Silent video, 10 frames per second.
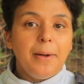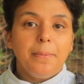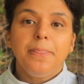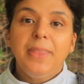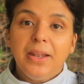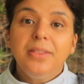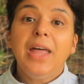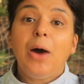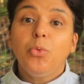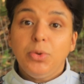then
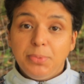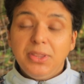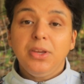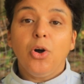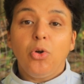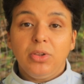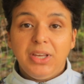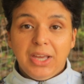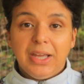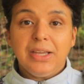that would be the only
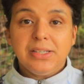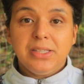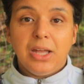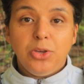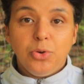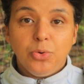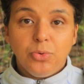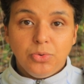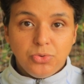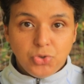case that
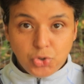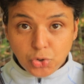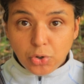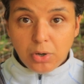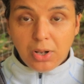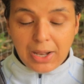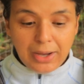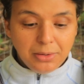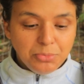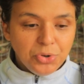you should
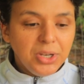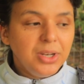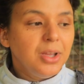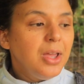line breed.